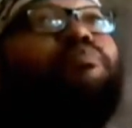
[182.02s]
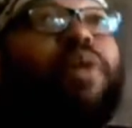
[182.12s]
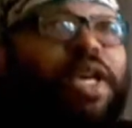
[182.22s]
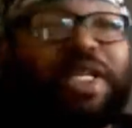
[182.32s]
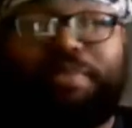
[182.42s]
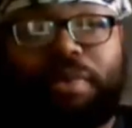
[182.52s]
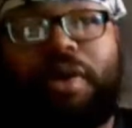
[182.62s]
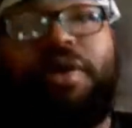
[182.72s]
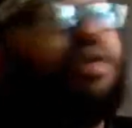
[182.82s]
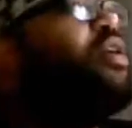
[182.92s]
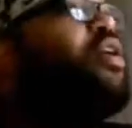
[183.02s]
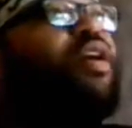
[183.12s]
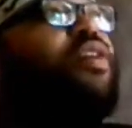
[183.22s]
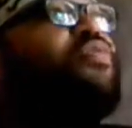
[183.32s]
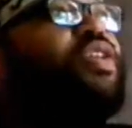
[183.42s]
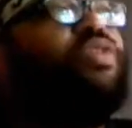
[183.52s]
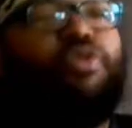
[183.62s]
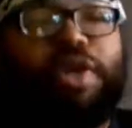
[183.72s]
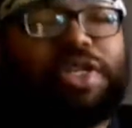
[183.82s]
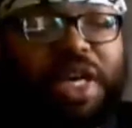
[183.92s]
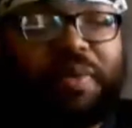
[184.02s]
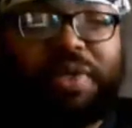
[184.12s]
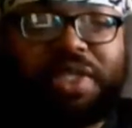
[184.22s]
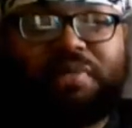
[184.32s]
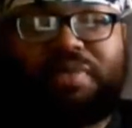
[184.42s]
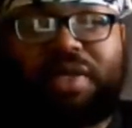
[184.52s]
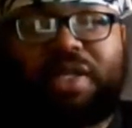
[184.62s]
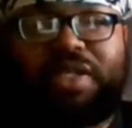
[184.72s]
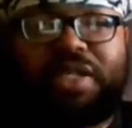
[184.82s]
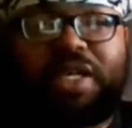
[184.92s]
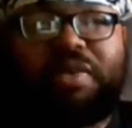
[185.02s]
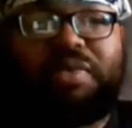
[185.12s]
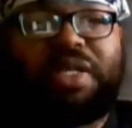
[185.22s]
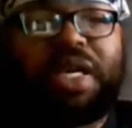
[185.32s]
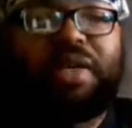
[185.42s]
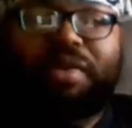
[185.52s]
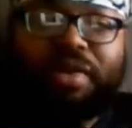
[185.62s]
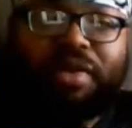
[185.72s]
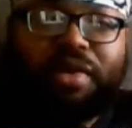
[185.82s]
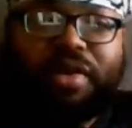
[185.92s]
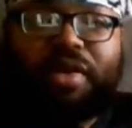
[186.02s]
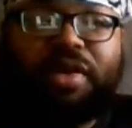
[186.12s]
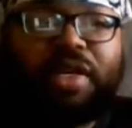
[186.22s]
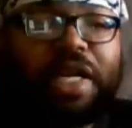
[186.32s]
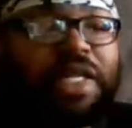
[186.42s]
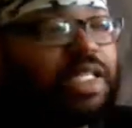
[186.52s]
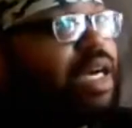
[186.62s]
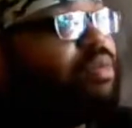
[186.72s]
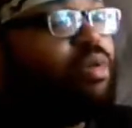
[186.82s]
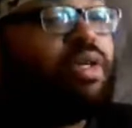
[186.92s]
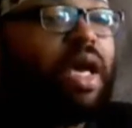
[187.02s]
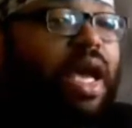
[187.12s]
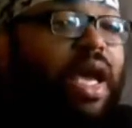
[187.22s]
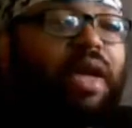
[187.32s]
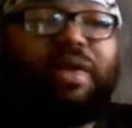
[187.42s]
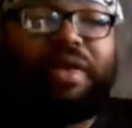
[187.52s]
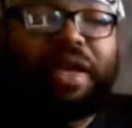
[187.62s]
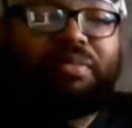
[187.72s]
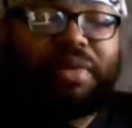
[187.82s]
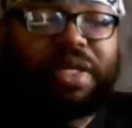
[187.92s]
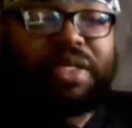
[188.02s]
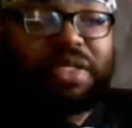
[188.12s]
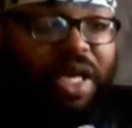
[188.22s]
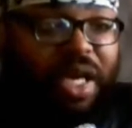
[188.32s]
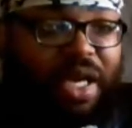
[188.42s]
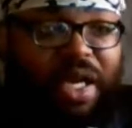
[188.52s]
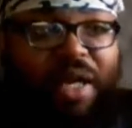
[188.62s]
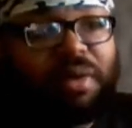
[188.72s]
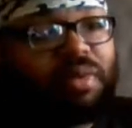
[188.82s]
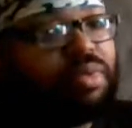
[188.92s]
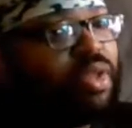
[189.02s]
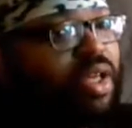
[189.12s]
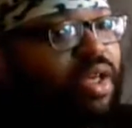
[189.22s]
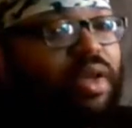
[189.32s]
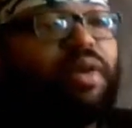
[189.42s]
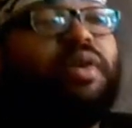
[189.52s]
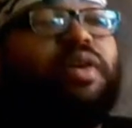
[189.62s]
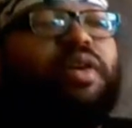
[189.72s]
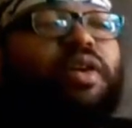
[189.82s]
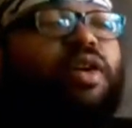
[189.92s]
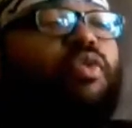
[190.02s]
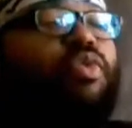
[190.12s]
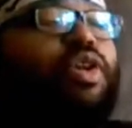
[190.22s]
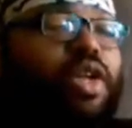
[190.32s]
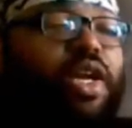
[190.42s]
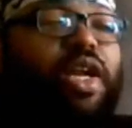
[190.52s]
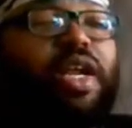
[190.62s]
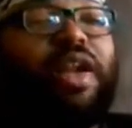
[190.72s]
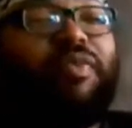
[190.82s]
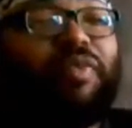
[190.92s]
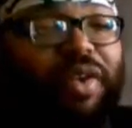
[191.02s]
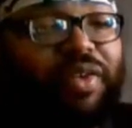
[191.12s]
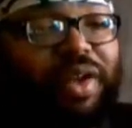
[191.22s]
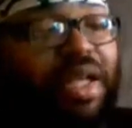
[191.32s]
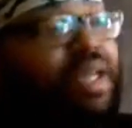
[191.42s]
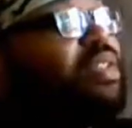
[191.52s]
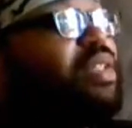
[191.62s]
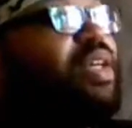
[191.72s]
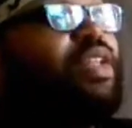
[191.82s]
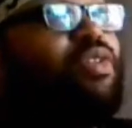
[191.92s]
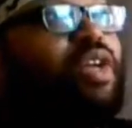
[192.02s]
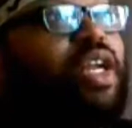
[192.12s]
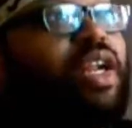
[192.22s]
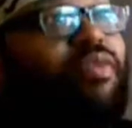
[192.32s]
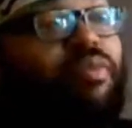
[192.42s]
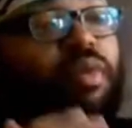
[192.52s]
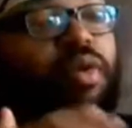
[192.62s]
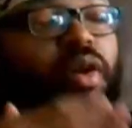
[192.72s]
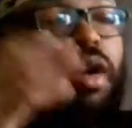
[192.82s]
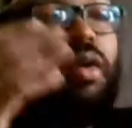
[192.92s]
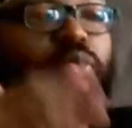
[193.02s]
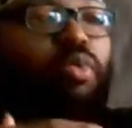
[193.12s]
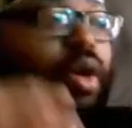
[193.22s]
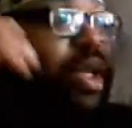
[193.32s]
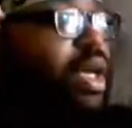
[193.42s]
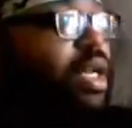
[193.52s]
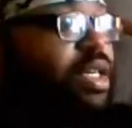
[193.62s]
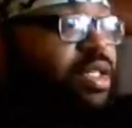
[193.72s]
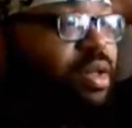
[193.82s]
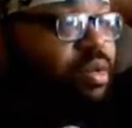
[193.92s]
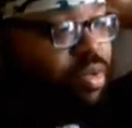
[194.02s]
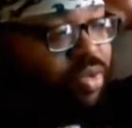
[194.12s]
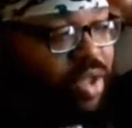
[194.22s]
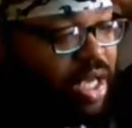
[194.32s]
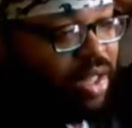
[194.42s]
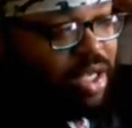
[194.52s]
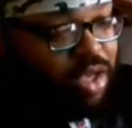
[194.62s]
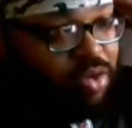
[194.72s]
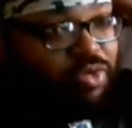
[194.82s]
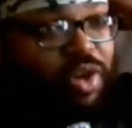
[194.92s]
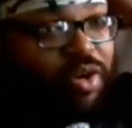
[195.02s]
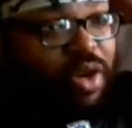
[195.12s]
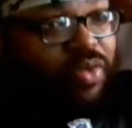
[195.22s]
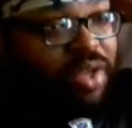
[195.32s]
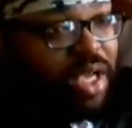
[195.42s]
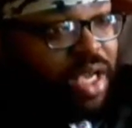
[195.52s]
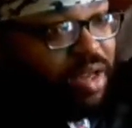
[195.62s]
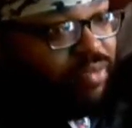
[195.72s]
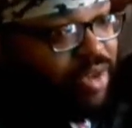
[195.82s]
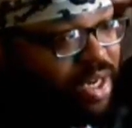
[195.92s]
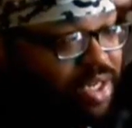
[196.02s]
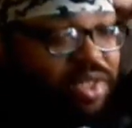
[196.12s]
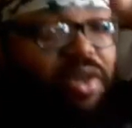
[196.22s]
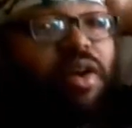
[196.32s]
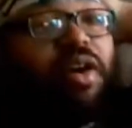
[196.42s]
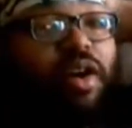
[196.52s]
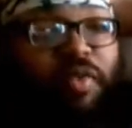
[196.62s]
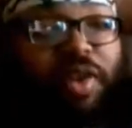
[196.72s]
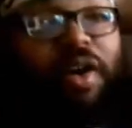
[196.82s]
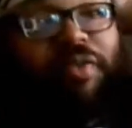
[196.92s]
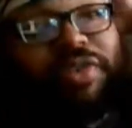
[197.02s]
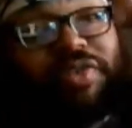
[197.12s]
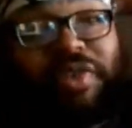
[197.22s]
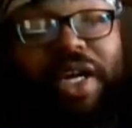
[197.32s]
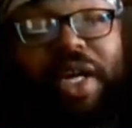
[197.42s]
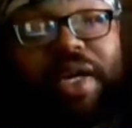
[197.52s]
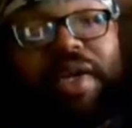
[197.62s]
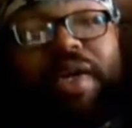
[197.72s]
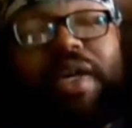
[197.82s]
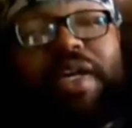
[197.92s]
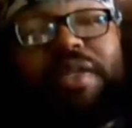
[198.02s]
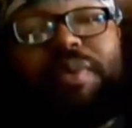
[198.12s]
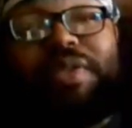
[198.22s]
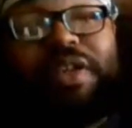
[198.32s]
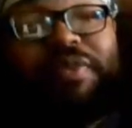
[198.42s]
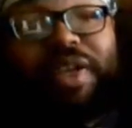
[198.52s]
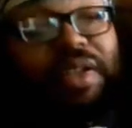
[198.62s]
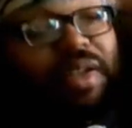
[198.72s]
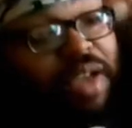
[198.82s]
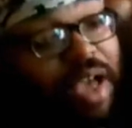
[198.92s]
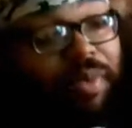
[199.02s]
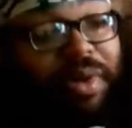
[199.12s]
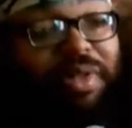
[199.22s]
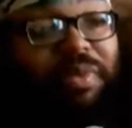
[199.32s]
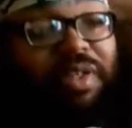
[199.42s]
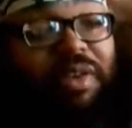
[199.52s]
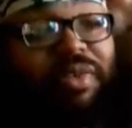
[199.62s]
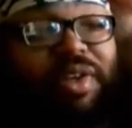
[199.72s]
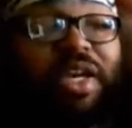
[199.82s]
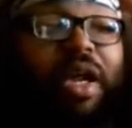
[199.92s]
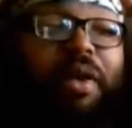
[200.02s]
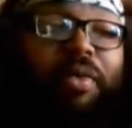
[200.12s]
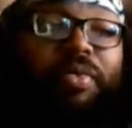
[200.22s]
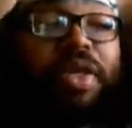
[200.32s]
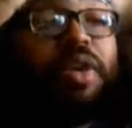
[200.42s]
biggest part of the three championship uh, teams that, you know, the Dallas Cowboys had. That being said, I don't think, you know, when you're looking at it for L S, I think you're looking at it for uh, the point. I just don't think. I think you really do have to take advantage of the offensive line and some of the stuff that happened, some of the stuff he did. I don't think he